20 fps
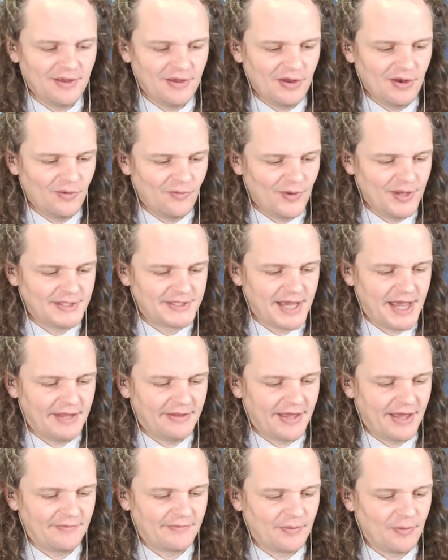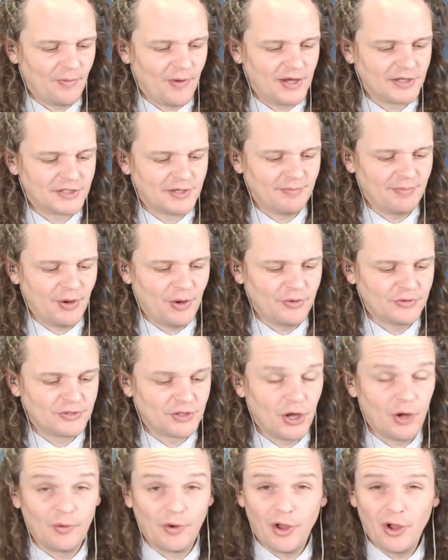reads the headline from the Washington Post.
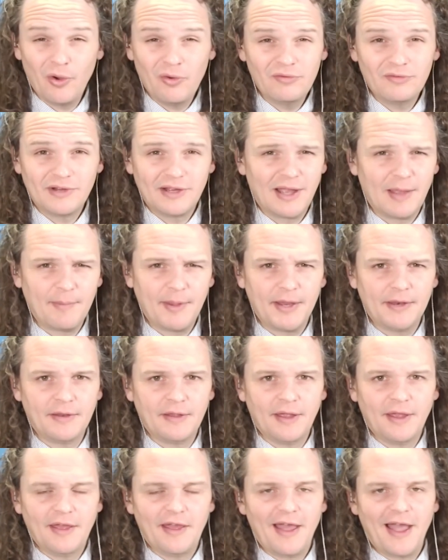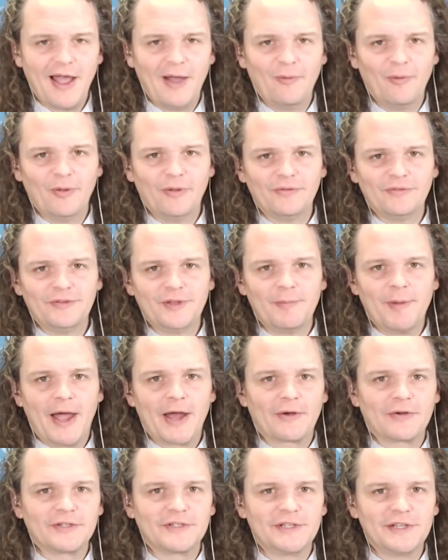Oh, no? I mean, how will
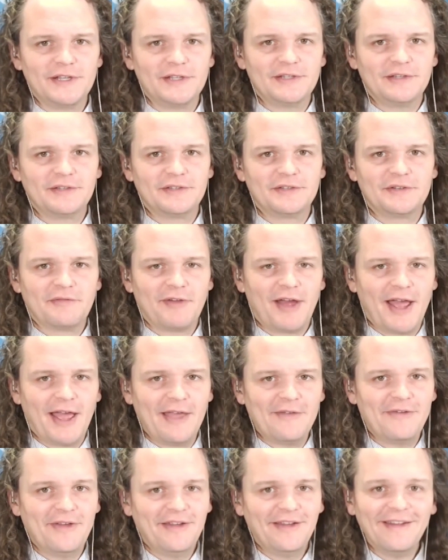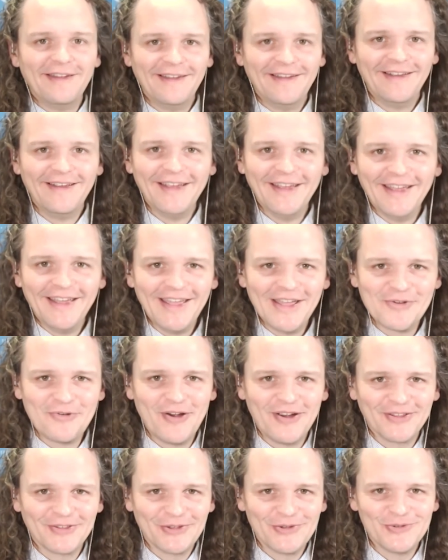democracy survive if
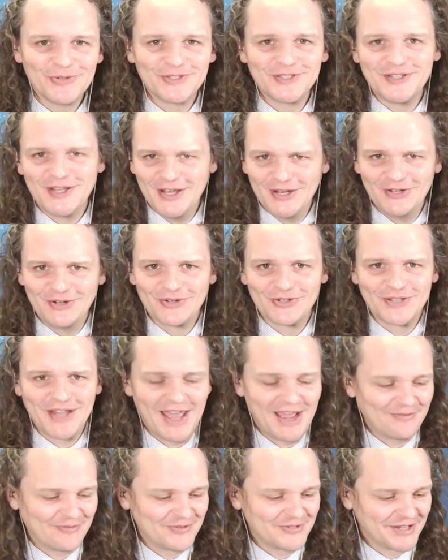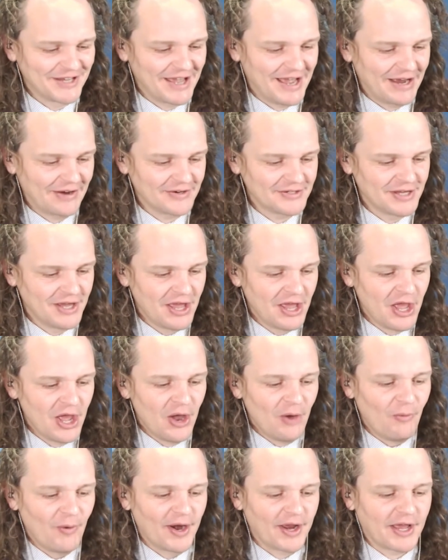we lose senior staffers in Congress?
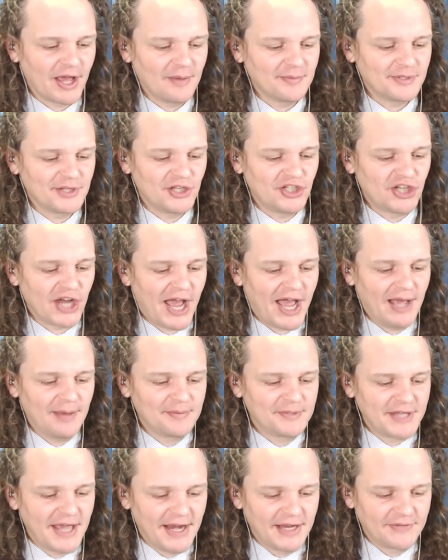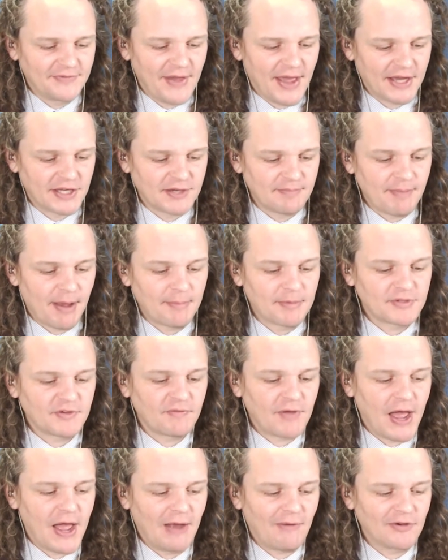When it comes to job satisfaction, members of
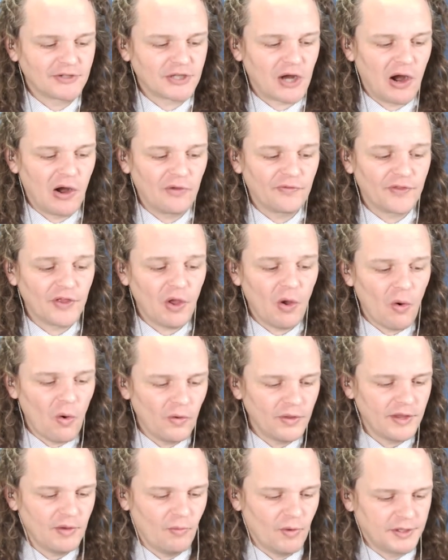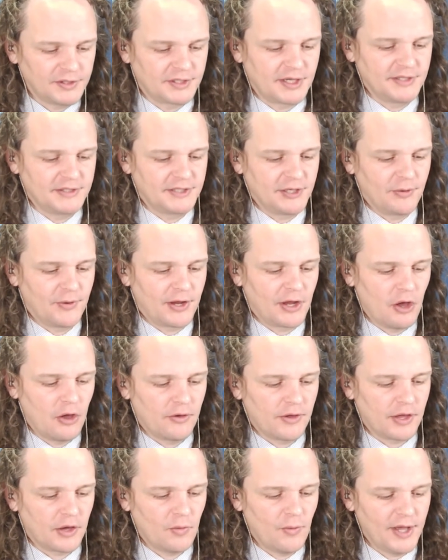Congress aren't the only ones considering calling
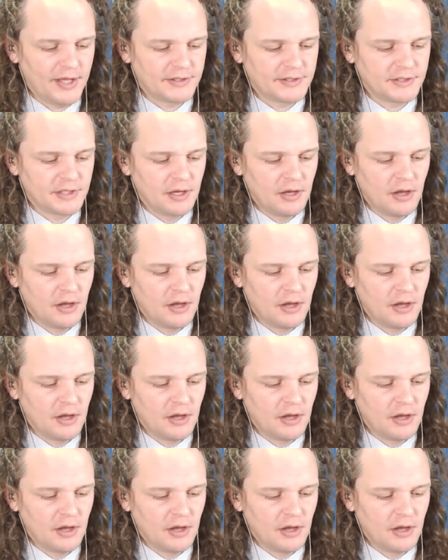it quits.